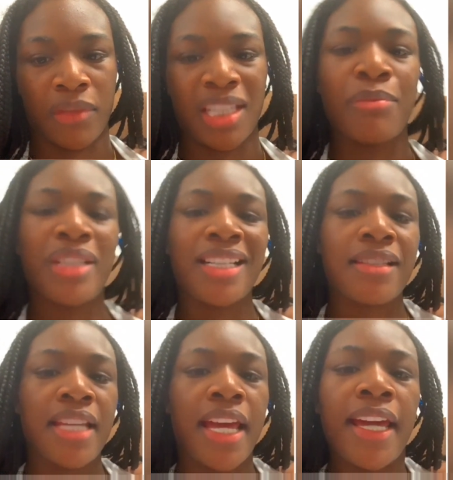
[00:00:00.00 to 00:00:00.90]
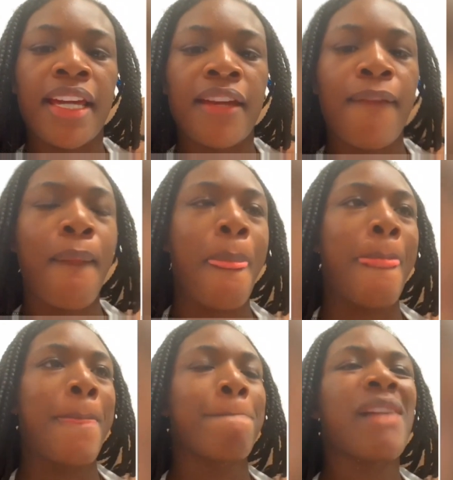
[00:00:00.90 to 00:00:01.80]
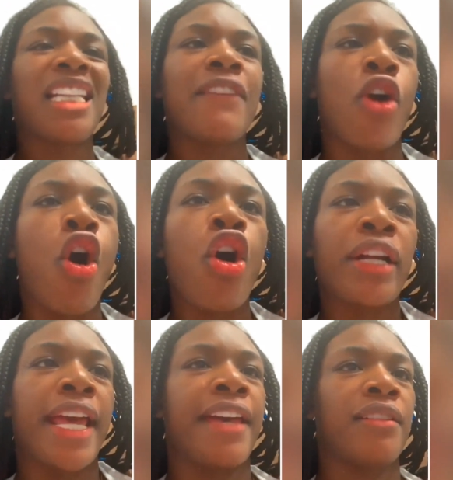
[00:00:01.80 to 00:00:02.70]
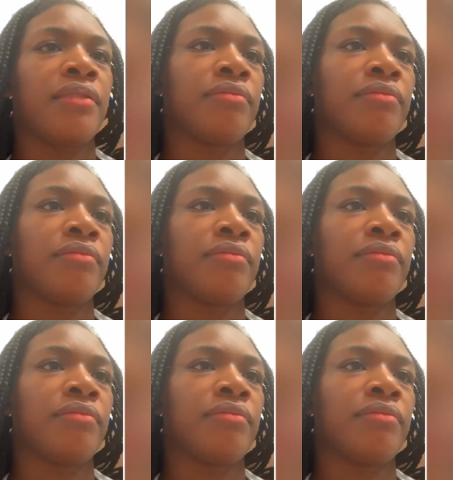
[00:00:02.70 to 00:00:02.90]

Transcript: But instead, I left all that.